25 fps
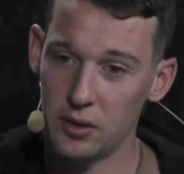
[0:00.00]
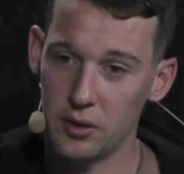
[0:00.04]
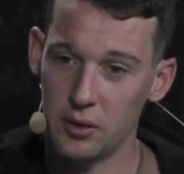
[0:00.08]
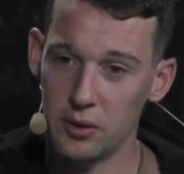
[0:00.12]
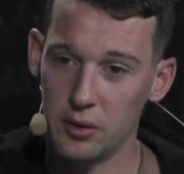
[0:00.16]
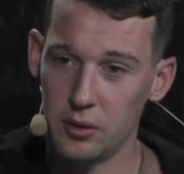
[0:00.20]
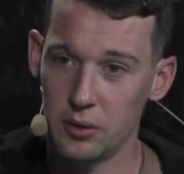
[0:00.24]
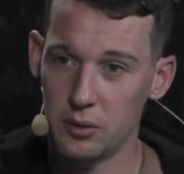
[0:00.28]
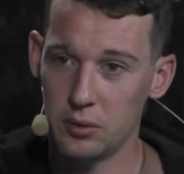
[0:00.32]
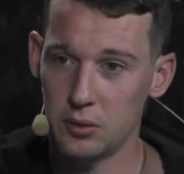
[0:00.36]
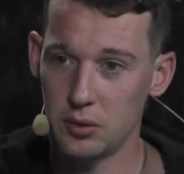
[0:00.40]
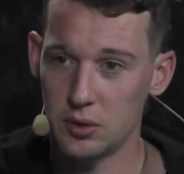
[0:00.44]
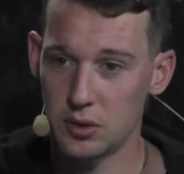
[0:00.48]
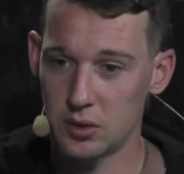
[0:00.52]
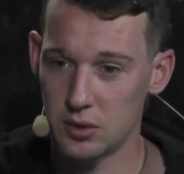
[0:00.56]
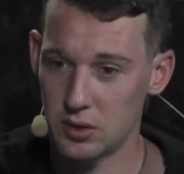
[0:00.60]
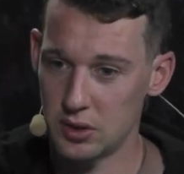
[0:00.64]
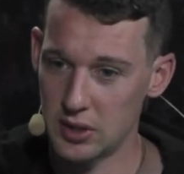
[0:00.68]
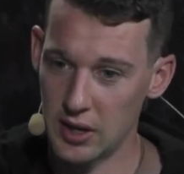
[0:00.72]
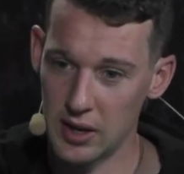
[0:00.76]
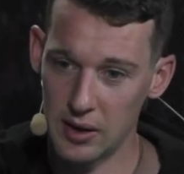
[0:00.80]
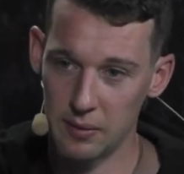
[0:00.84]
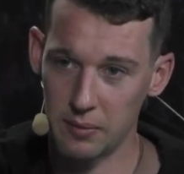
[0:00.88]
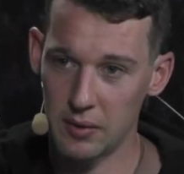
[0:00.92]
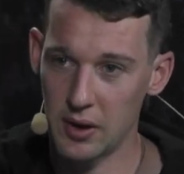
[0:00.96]
who's
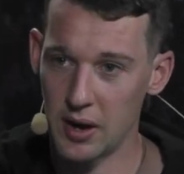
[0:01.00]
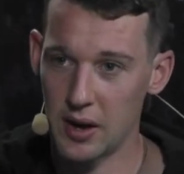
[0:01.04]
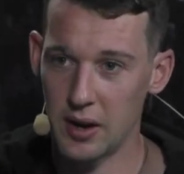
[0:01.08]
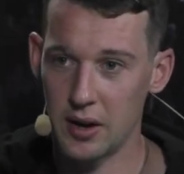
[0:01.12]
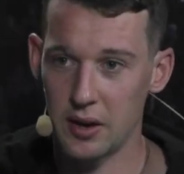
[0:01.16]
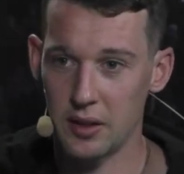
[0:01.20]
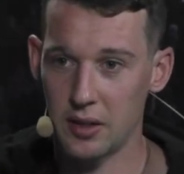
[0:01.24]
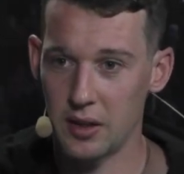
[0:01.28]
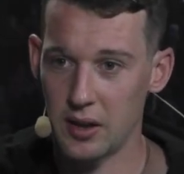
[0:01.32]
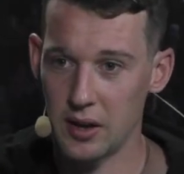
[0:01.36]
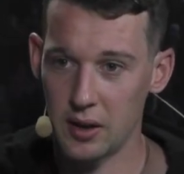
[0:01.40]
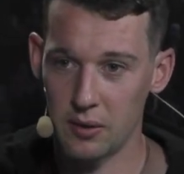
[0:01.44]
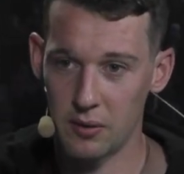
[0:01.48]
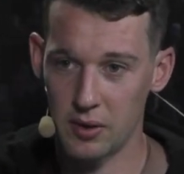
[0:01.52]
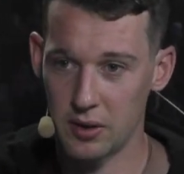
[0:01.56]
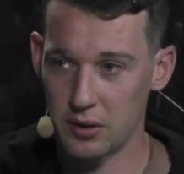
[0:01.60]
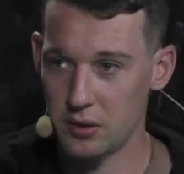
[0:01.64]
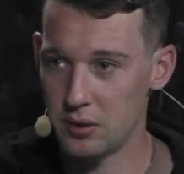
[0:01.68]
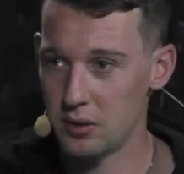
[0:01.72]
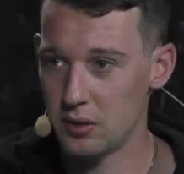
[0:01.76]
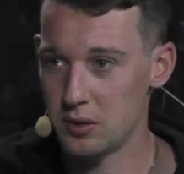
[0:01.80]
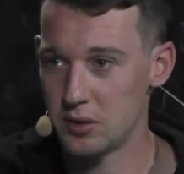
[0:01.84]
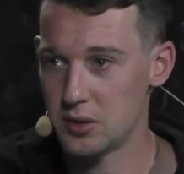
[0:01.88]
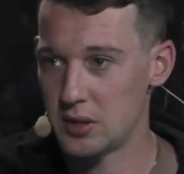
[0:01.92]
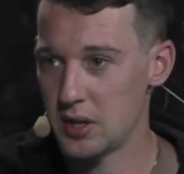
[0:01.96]
same kind of thing, went
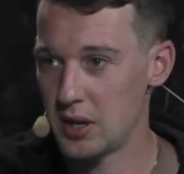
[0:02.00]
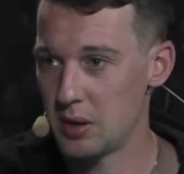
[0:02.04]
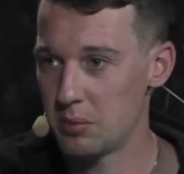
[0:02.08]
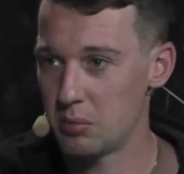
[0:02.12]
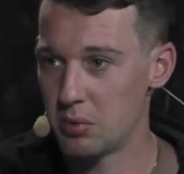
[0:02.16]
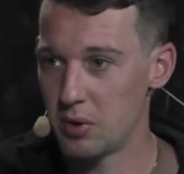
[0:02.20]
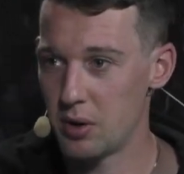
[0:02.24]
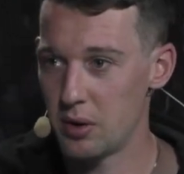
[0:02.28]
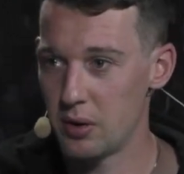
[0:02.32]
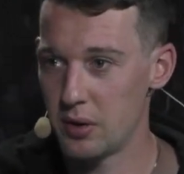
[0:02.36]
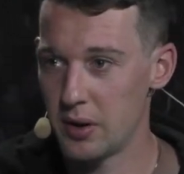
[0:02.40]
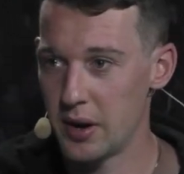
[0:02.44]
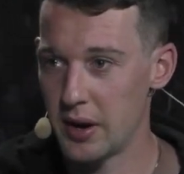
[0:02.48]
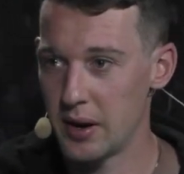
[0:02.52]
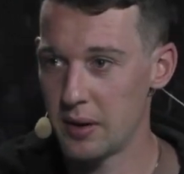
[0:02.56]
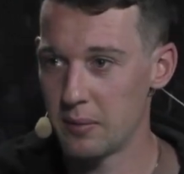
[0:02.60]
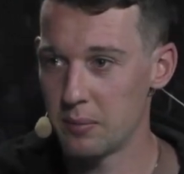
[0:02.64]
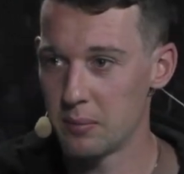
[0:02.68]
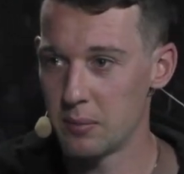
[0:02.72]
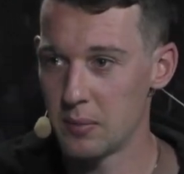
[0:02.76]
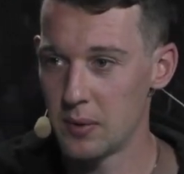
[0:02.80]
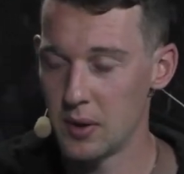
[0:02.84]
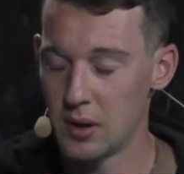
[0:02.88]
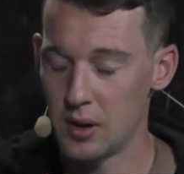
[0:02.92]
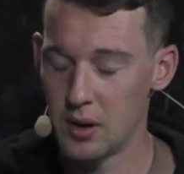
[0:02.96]
through the same
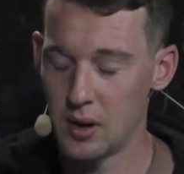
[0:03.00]
program.